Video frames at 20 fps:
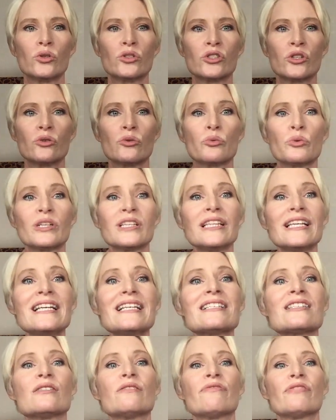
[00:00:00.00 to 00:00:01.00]
to
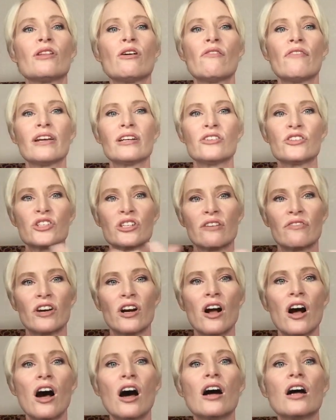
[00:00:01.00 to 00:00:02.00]
release the flow of energy of our
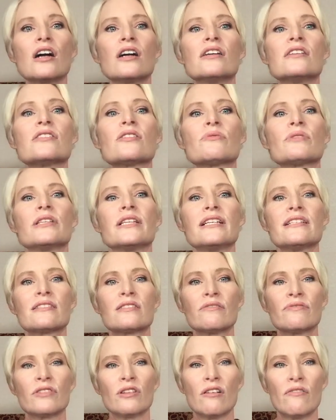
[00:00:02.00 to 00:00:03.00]
heart, to release
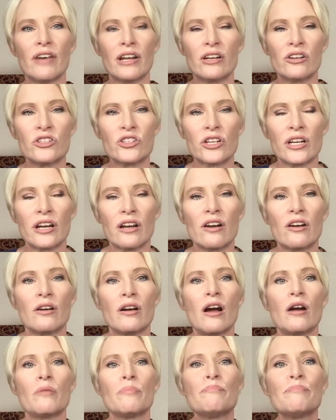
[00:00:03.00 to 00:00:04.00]
the flow of energy in our,
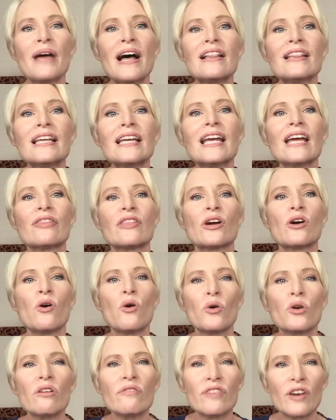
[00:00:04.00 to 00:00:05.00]
our belly and the
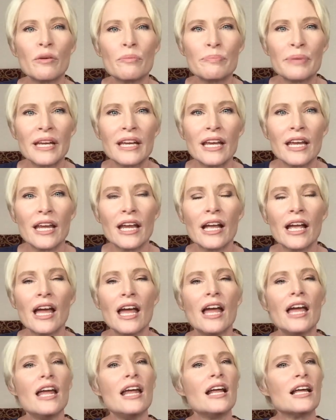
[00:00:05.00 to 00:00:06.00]
core of our being.
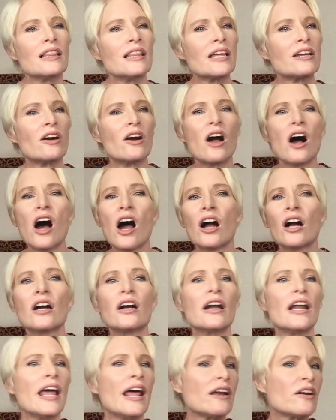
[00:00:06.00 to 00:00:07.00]
Let our
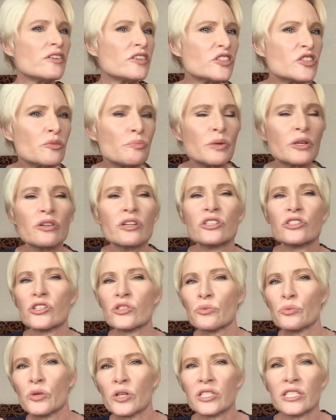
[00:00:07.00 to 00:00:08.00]
heart and our spirit
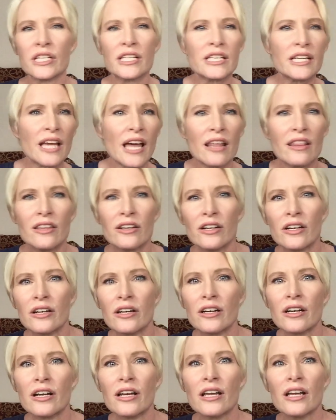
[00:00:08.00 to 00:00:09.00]
just work
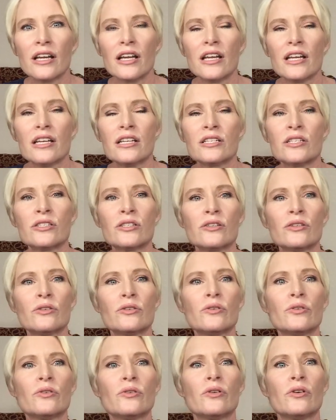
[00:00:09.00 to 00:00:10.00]
together
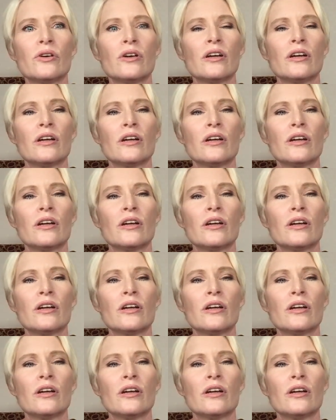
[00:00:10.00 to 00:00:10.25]
to